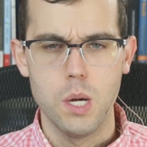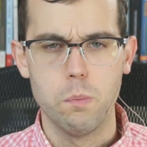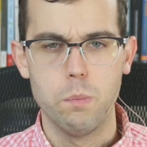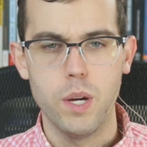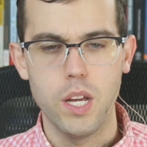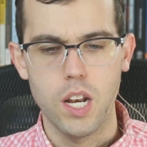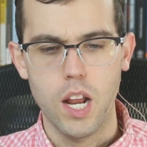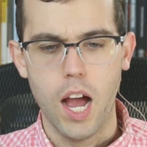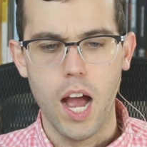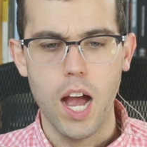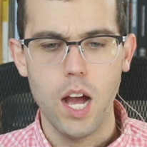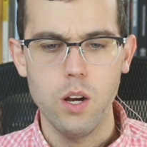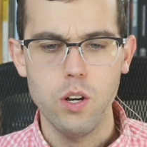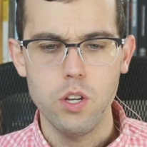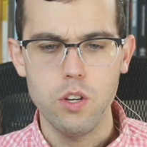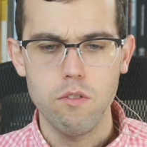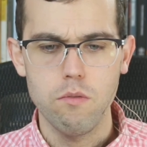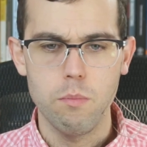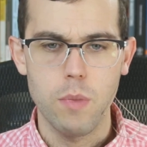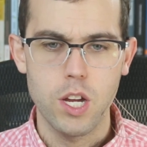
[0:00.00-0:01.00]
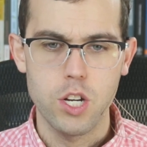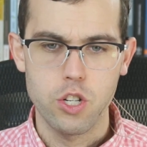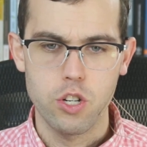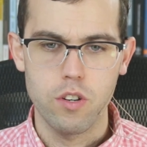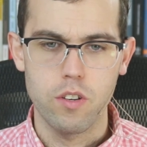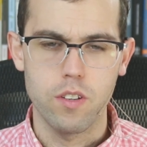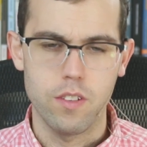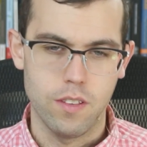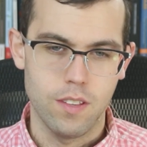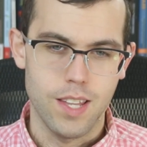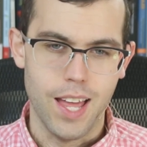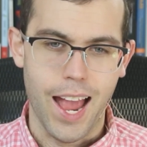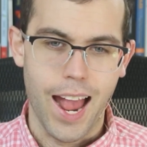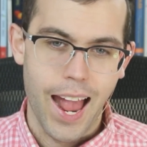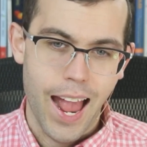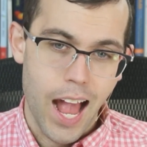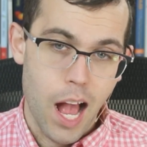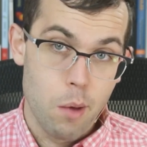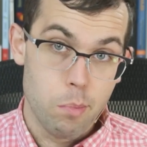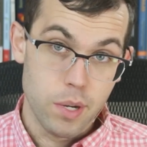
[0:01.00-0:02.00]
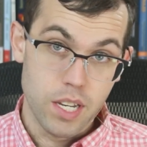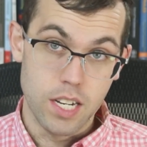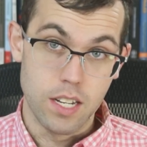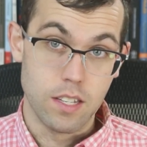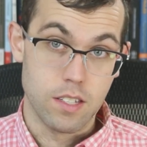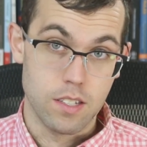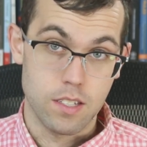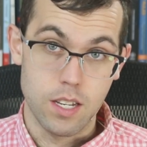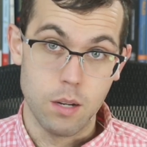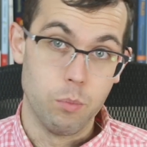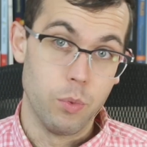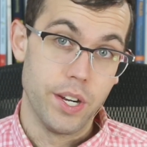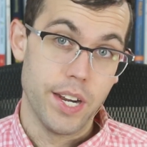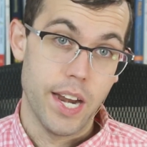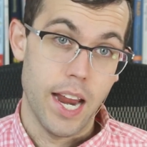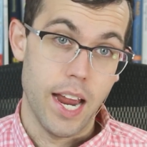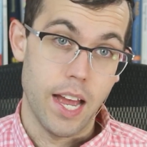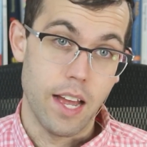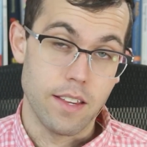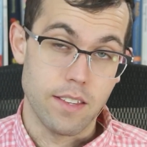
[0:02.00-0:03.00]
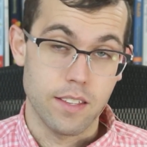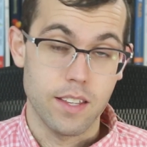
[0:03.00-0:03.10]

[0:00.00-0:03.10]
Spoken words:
But how do you measure the happiness someone has?